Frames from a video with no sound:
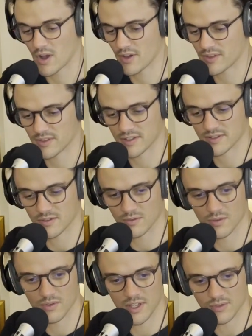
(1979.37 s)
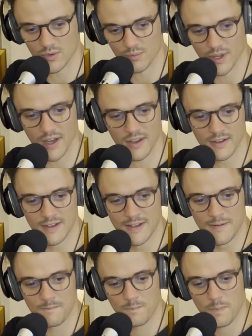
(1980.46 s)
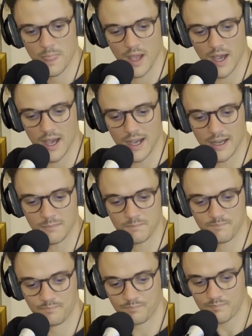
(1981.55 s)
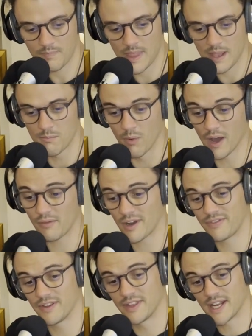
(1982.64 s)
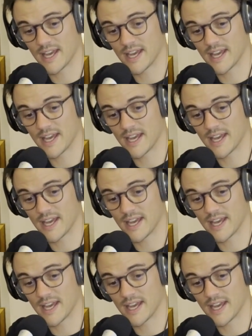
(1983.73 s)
I think that's a good play. My roughie of the day